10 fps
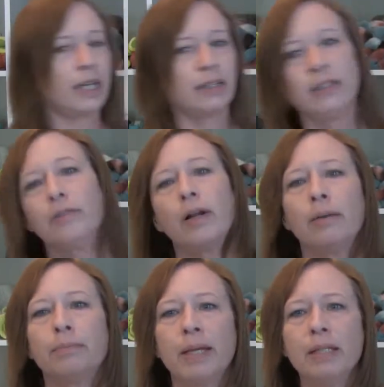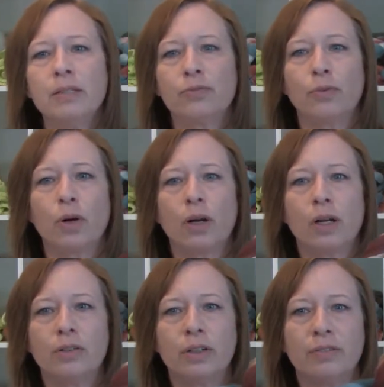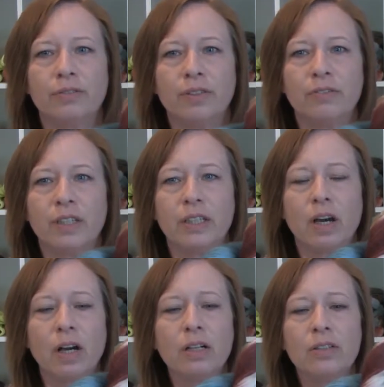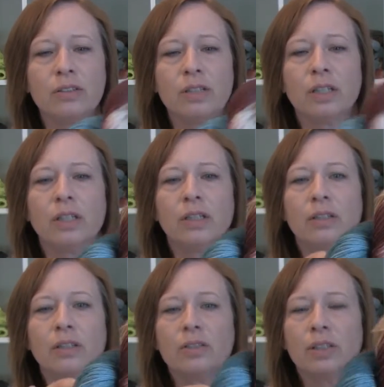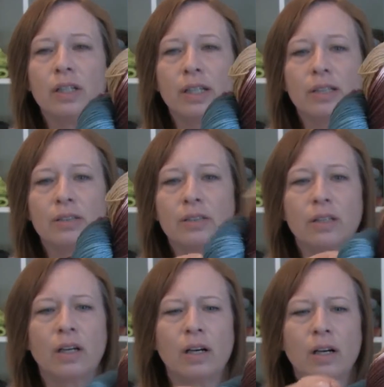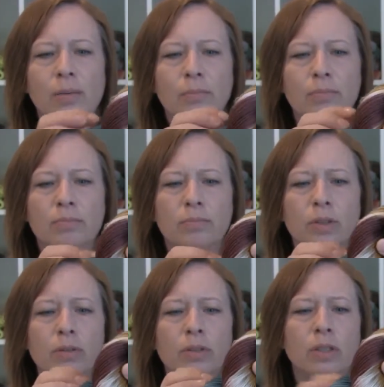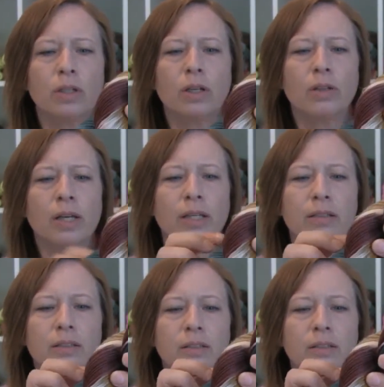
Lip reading: Iditarod base, 450 yards. There's a nice, what would you call that?